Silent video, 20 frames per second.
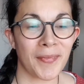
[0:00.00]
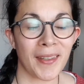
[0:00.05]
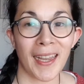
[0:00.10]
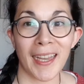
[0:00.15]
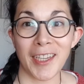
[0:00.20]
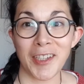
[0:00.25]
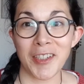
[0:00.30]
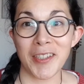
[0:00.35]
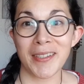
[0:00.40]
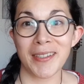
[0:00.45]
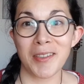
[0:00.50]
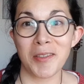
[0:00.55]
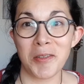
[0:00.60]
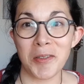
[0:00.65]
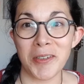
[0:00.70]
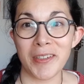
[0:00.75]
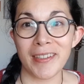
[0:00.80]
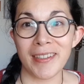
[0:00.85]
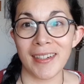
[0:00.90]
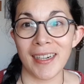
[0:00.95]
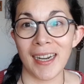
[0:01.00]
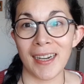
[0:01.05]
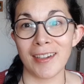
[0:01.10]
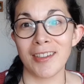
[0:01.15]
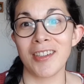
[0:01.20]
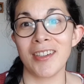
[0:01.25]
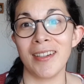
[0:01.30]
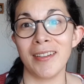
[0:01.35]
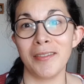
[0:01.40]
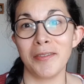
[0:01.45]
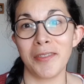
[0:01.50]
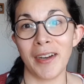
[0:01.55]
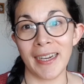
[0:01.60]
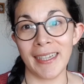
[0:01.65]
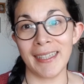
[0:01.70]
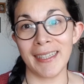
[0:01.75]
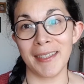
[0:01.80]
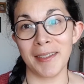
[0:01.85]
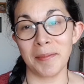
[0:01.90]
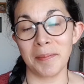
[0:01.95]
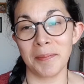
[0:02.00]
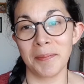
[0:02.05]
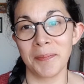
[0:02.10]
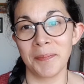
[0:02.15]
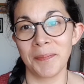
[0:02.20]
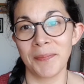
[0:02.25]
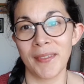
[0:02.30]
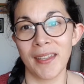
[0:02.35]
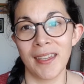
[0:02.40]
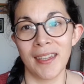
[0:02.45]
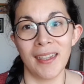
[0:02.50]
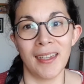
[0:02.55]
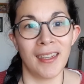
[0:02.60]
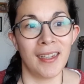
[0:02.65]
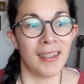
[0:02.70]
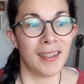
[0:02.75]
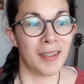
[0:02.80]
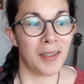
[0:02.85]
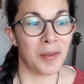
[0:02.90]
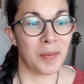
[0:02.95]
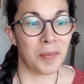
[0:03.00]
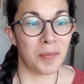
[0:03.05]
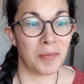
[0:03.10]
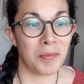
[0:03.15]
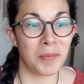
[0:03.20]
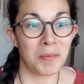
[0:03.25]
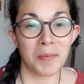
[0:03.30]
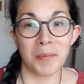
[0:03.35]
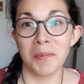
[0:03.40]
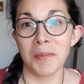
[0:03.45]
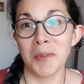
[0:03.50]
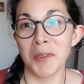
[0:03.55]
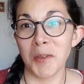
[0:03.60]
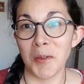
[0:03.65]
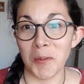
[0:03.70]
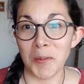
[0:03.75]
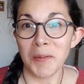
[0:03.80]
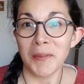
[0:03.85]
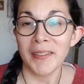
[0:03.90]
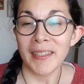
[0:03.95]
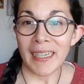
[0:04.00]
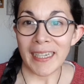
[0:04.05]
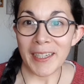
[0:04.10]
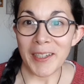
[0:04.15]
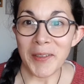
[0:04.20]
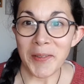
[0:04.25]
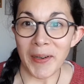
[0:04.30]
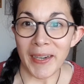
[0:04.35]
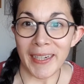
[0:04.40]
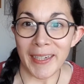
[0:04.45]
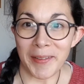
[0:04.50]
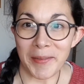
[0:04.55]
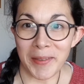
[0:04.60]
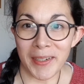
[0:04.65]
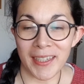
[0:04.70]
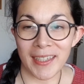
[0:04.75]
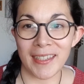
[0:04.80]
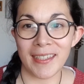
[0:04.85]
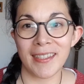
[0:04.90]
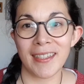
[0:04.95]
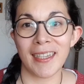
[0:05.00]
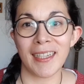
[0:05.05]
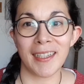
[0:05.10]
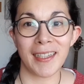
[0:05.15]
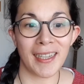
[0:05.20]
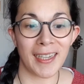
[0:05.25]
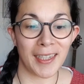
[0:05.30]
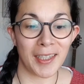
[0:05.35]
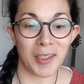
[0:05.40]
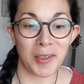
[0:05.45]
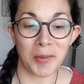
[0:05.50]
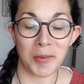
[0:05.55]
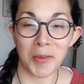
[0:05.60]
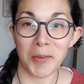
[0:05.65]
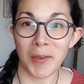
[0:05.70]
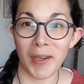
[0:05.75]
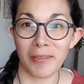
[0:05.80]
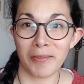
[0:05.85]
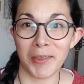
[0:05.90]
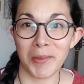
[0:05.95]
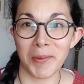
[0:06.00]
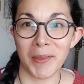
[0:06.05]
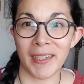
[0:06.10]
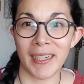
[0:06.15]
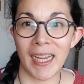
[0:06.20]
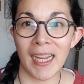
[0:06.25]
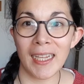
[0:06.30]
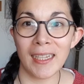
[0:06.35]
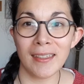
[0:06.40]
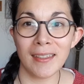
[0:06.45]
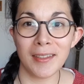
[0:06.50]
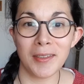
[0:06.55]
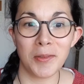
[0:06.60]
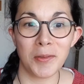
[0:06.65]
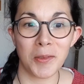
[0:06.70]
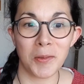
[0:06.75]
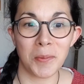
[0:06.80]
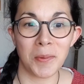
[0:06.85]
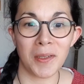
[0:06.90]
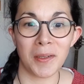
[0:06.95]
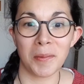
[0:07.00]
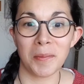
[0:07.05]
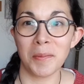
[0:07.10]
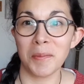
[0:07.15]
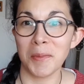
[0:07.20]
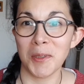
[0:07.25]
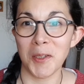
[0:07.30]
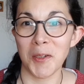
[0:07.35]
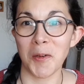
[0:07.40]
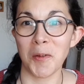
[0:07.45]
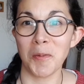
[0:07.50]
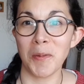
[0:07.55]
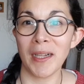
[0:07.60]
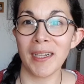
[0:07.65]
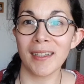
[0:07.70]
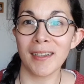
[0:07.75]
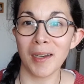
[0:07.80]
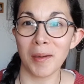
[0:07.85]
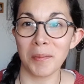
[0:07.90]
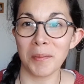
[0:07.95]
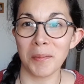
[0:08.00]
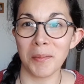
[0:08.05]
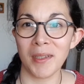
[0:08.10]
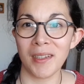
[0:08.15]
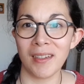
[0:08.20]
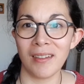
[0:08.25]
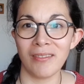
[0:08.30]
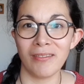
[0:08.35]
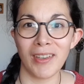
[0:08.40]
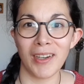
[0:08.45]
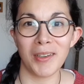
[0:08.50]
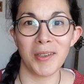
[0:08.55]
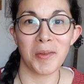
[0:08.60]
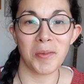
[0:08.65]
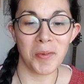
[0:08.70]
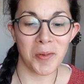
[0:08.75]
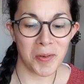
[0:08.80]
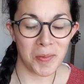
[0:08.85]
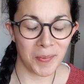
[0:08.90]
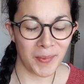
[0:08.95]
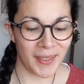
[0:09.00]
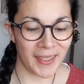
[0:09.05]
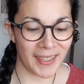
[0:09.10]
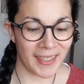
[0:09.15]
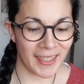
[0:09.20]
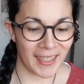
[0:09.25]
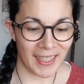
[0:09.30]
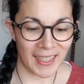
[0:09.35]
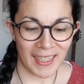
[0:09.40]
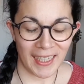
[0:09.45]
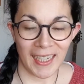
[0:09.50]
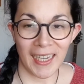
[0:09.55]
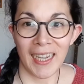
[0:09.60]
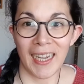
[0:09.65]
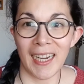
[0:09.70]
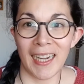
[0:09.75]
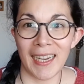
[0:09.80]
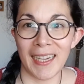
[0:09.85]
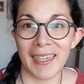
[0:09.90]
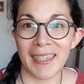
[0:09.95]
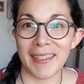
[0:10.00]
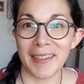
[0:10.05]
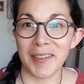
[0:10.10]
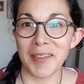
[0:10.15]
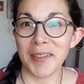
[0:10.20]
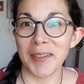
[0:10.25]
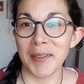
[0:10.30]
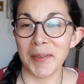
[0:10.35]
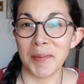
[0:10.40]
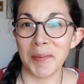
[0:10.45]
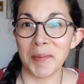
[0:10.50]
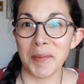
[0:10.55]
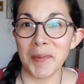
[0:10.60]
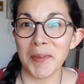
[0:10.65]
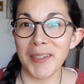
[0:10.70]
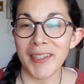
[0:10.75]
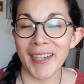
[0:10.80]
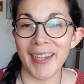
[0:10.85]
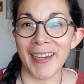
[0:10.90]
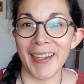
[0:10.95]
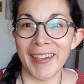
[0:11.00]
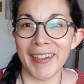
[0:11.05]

I just couldn't actually find them. So thank you anyways, and thank you to everyone else who's welcomed me very warmly, and yeah,